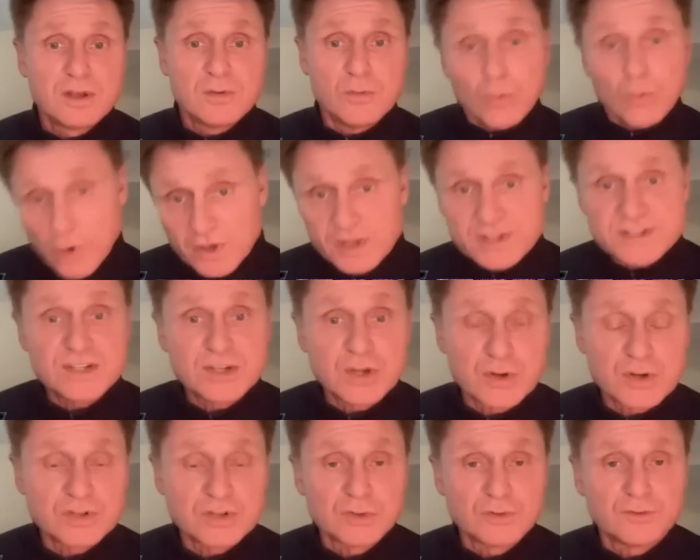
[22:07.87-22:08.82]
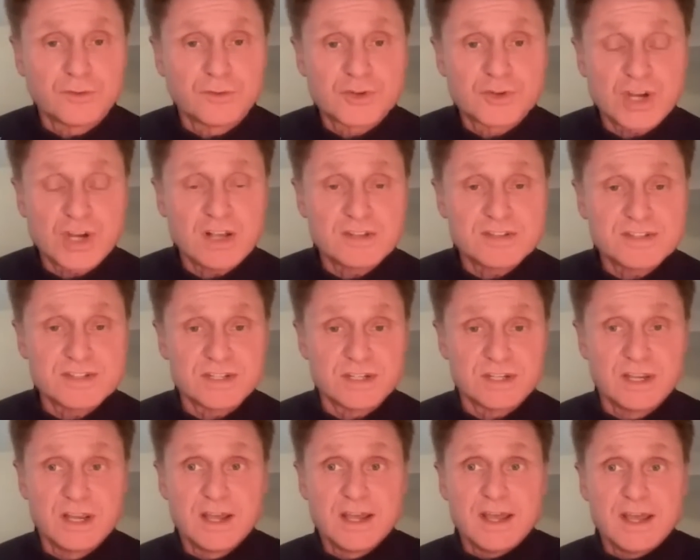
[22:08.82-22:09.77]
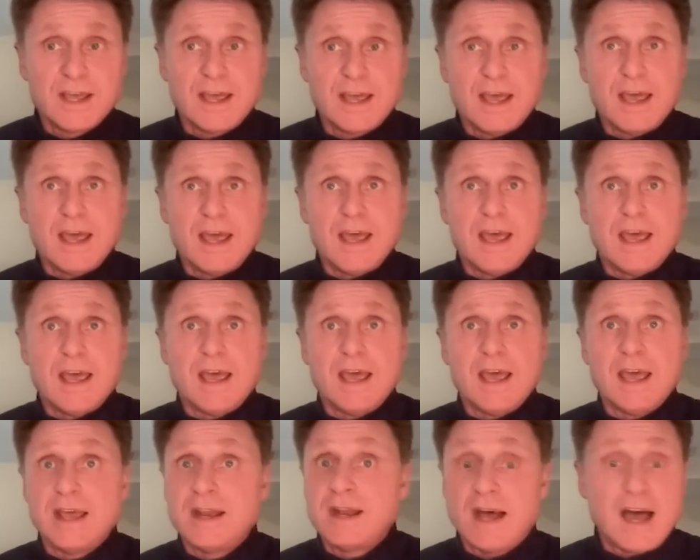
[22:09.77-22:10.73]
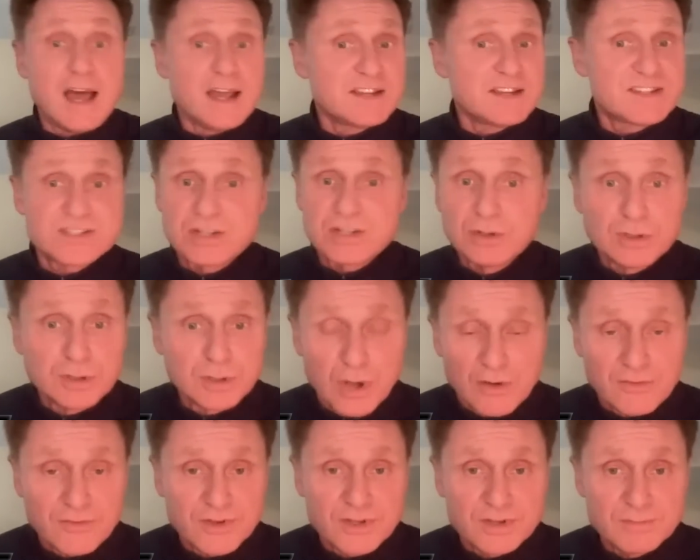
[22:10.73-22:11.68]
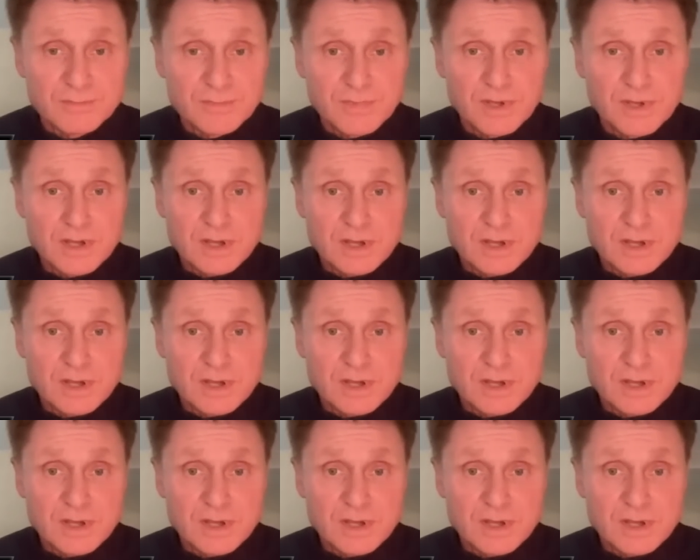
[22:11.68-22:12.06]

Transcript: What is he going to do for Chelsea? And I still love him